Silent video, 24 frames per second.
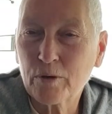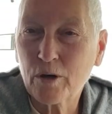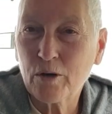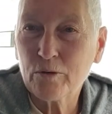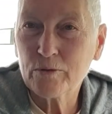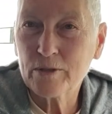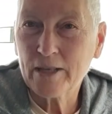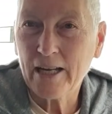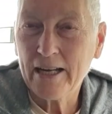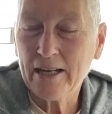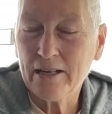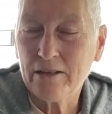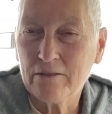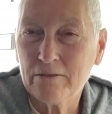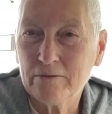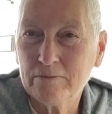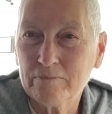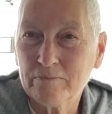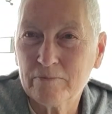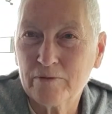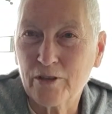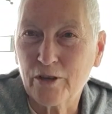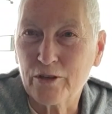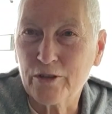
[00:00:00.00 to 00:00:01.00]
broke
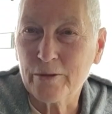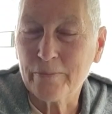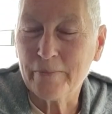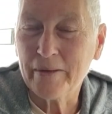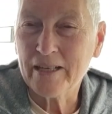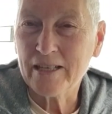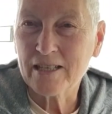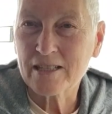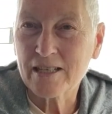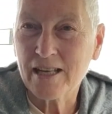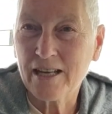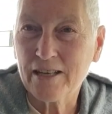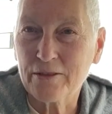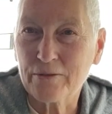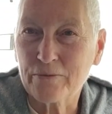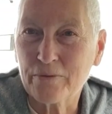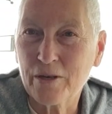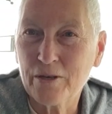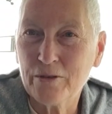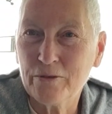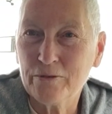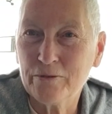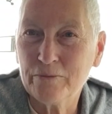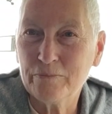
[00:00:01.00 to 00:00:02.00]
down 30 minutes down the
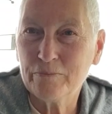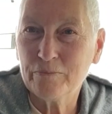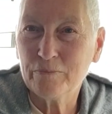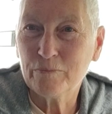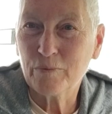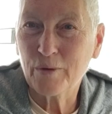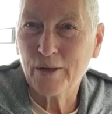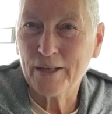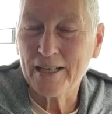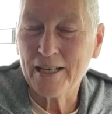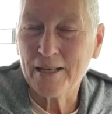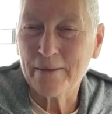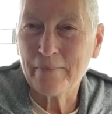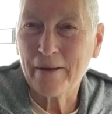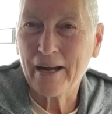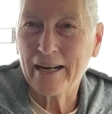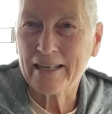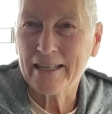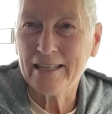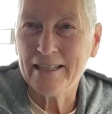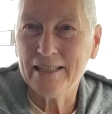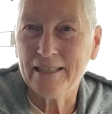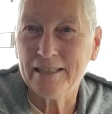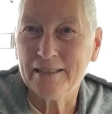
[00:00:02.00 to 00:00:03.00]
road bringing it
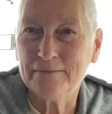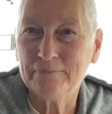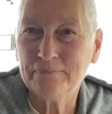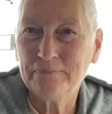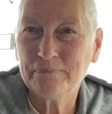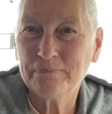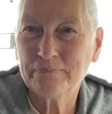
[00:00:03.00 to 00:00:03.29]
back in.